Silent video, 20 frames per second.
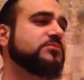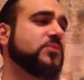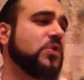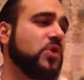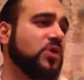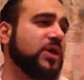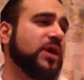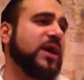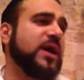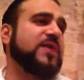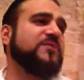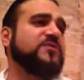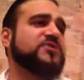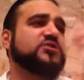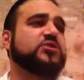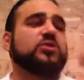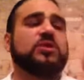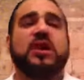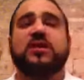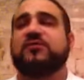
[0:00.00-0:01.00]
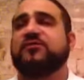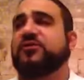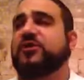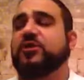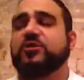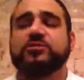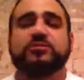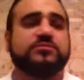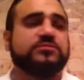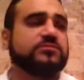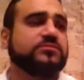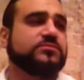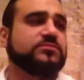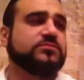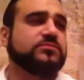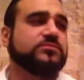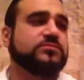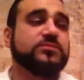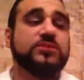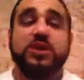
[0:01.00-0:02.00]
"Okay, I have a zgula for you.
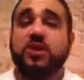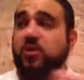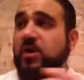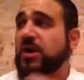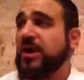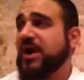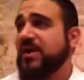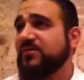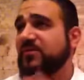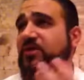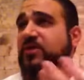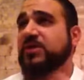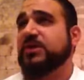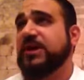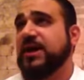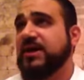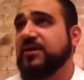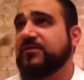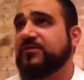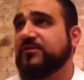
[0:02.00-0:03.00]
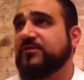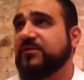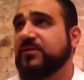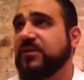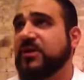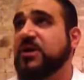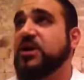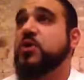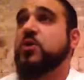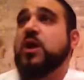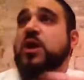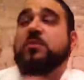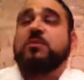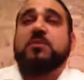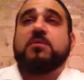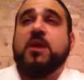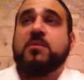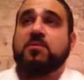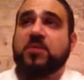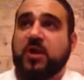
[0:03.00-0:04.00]
You want to have a good life? You want to
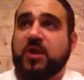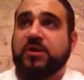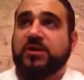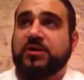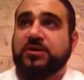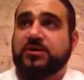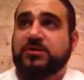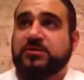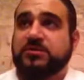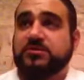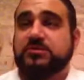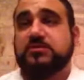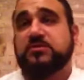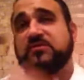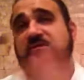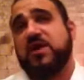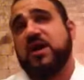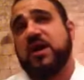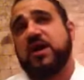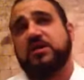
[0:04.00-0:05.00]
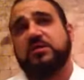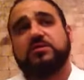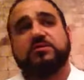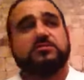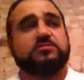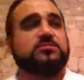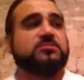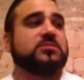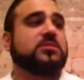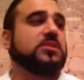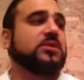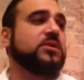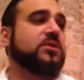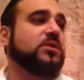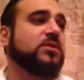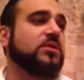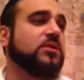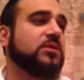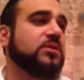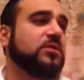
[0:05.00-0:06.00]
be my partner? Fine.
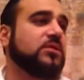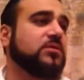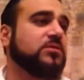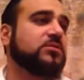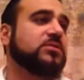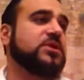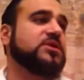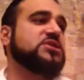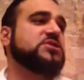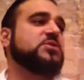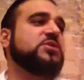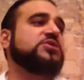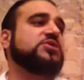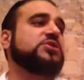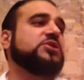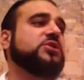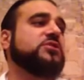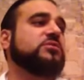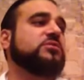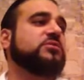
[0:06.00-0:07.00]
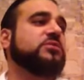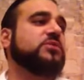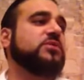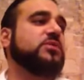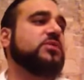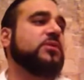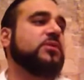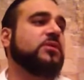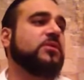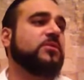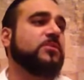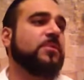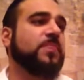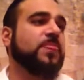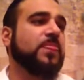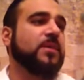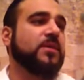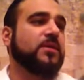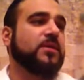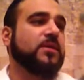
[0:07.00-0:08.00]
This is what you do.
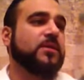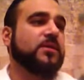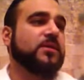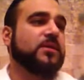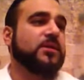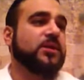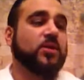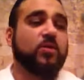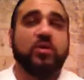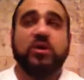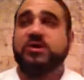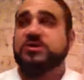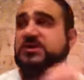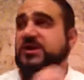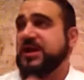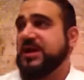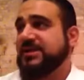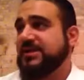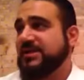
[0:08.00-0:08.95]
The words that I